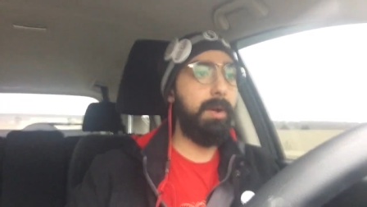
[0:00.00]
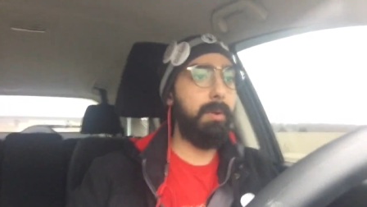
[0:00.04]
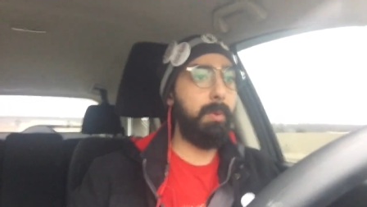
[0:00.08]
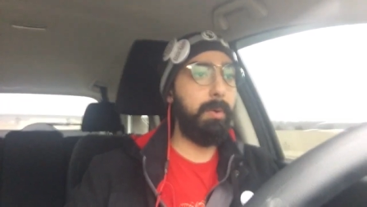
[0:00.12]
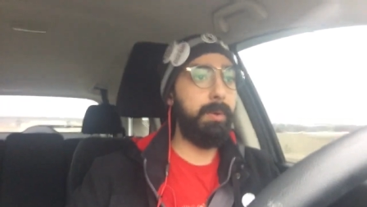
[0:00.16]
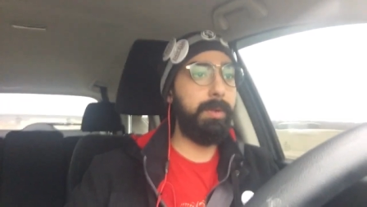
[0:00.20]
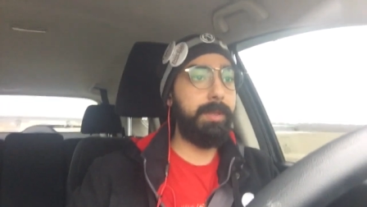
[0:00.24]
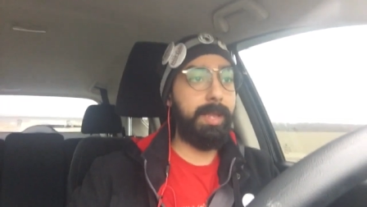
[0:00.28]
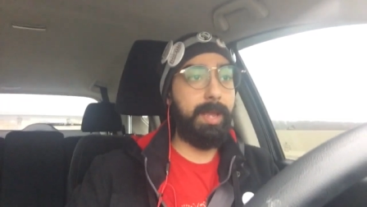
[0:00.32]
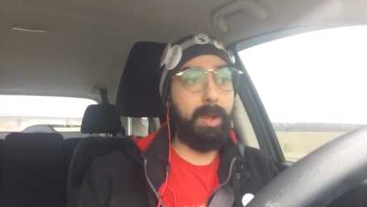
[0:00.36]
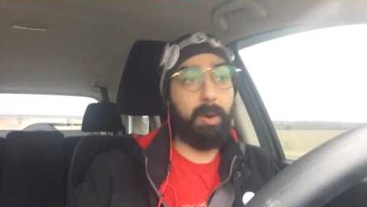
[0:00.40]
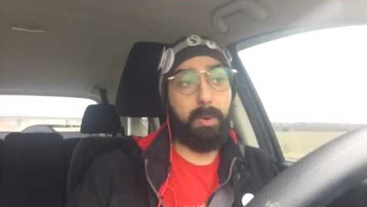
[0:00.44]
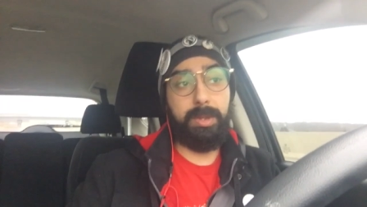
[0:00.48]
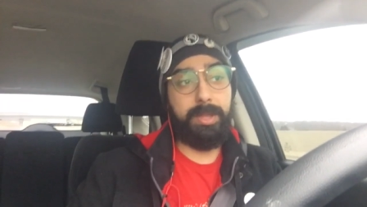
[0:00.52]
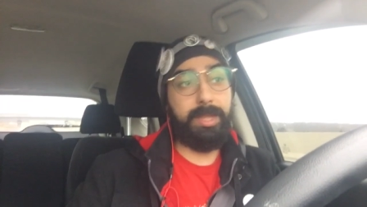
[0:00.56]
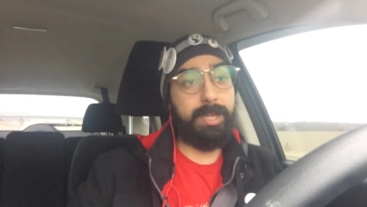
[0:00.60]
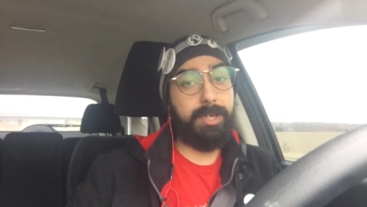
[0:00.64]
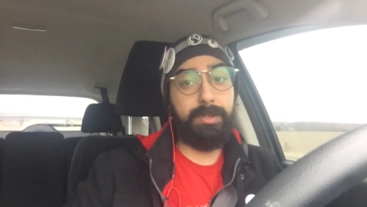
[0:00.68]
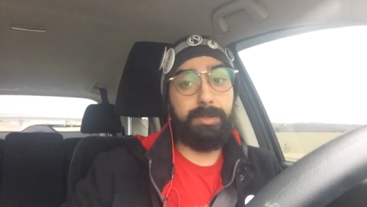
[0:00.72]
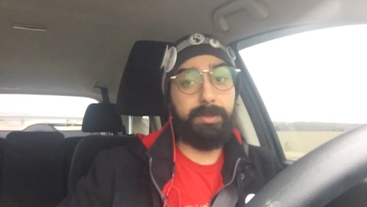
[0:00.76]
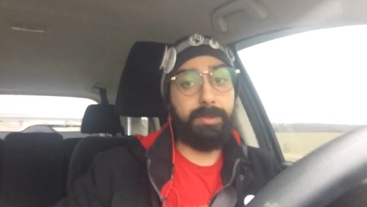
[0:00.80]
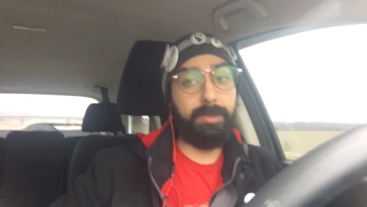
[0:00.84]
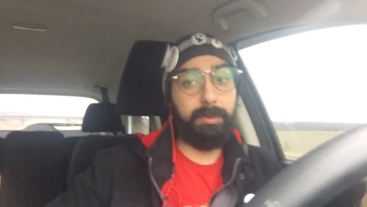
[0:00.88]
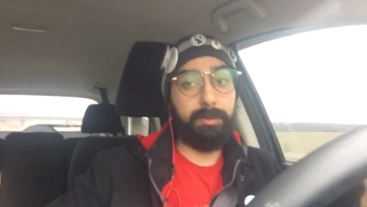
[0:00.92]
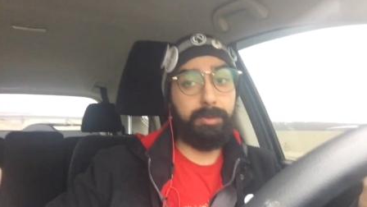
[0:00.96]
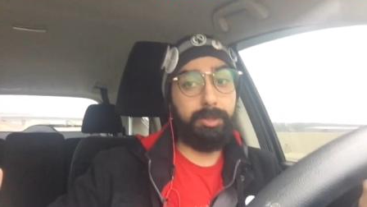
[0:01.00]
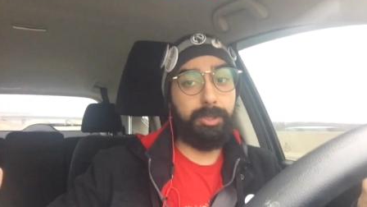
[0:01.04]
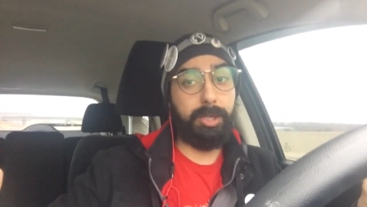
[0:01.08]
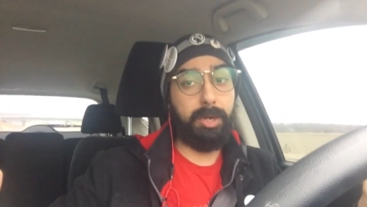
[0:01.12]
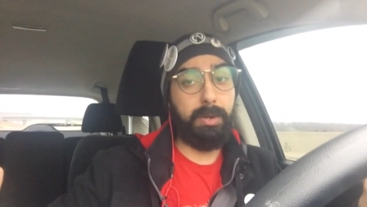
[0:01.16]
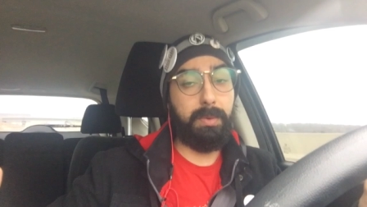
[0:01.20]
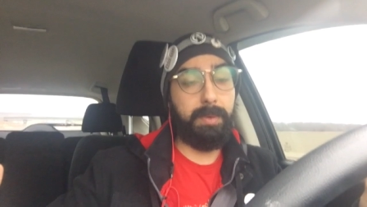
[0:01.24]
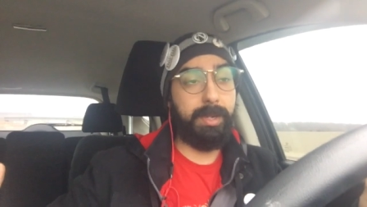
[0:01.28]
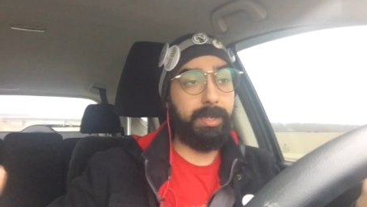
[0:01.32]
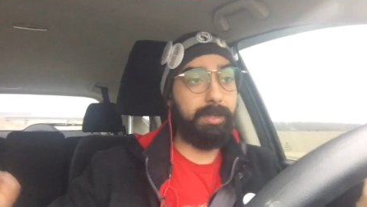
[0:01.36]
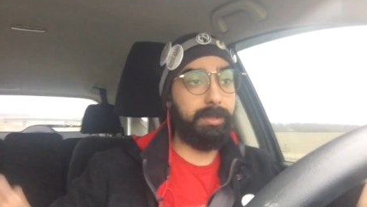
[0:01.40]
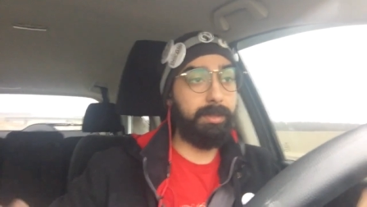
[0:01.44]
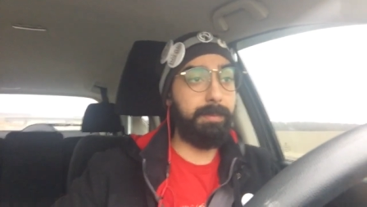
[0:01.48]
or they just don't
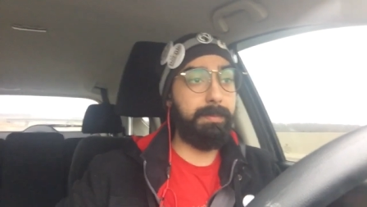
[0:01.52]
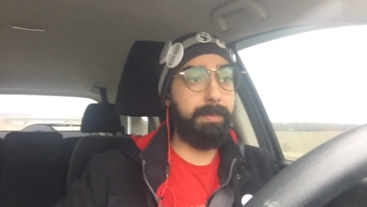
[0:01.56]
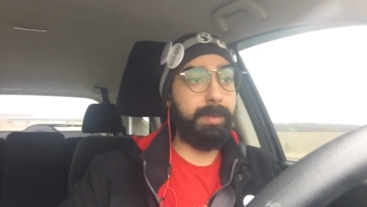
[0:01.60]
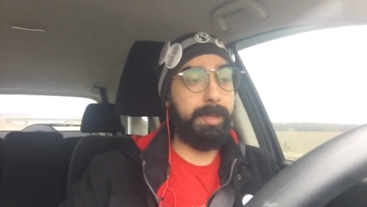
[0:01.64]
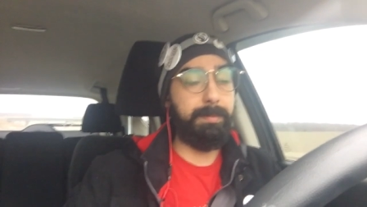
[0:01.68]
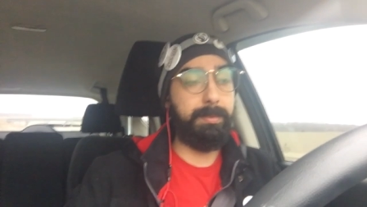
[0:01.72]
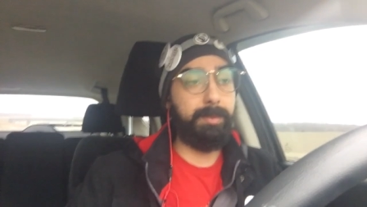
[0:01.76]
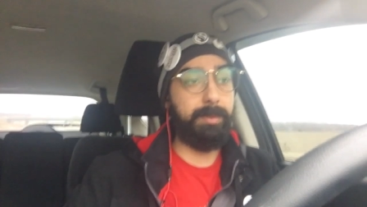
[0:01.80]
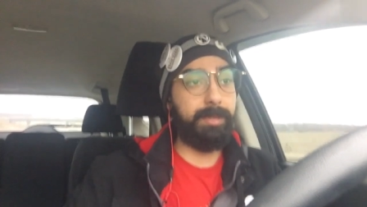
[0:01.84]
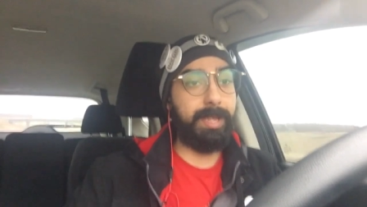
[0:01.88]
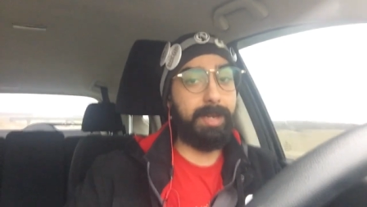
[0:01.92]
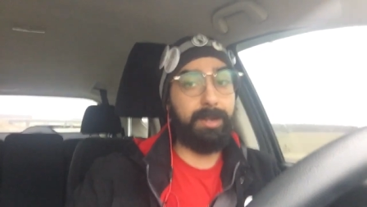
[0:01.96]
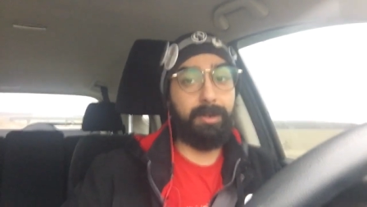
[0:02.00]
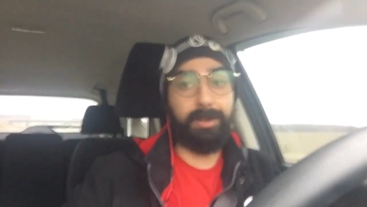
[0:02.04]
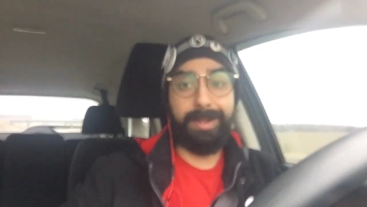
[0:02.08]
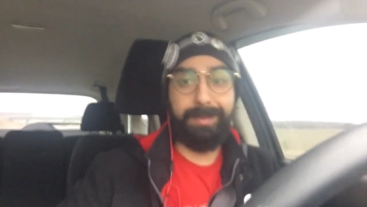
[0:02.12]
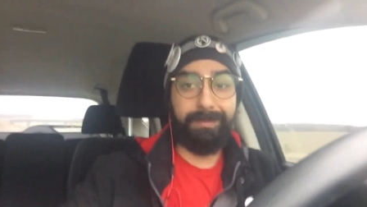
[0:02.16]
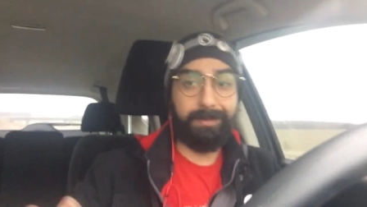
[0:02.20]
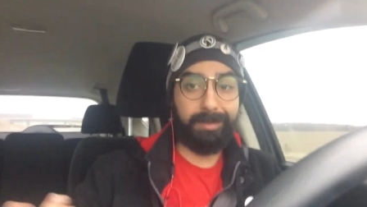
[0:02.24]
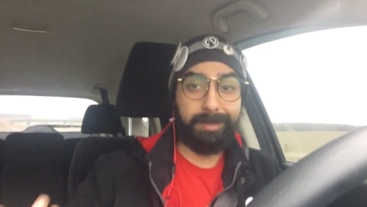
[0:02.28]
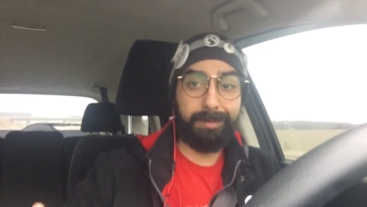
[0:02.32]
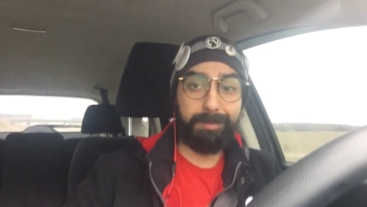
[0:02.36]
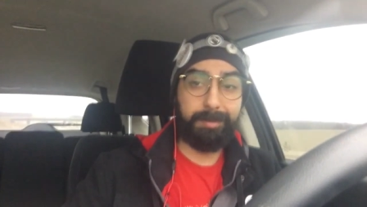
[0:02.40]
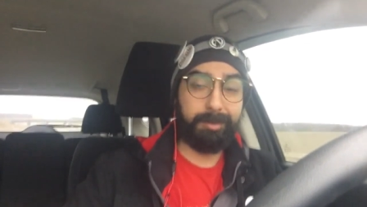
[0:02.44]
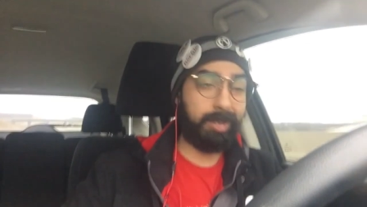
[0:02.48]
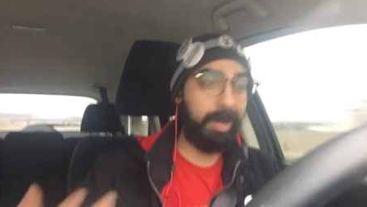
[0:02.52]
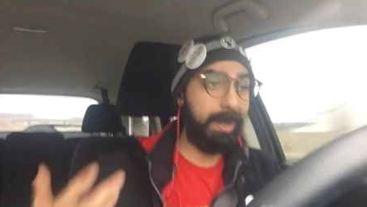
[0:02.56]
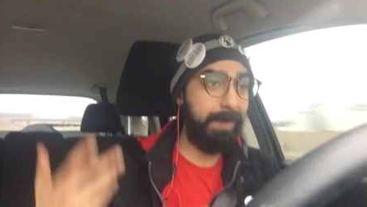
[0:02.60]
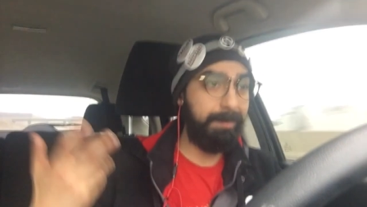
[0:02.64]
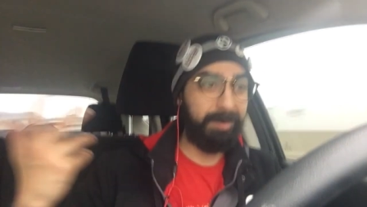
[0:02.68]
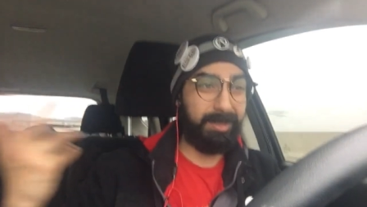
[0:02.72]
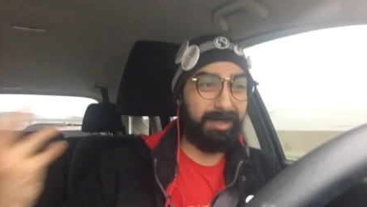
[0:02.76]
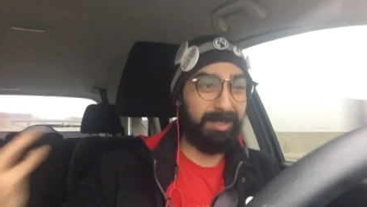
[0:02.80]
show it to people that are even subscribed.